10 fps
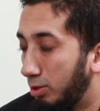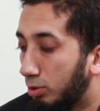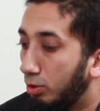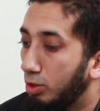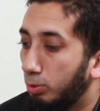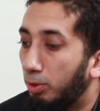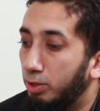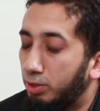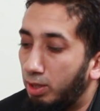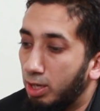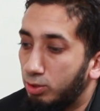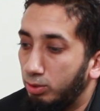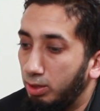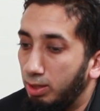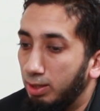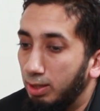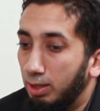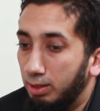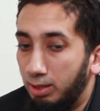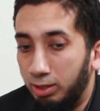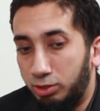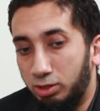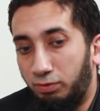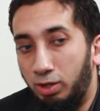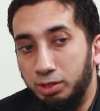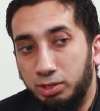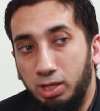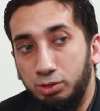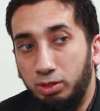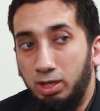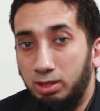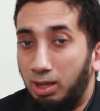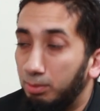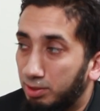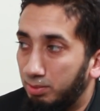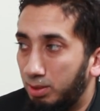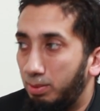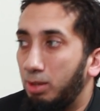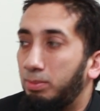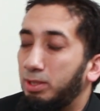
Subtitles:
So these words are actually not just for us to educate non-Muslims about,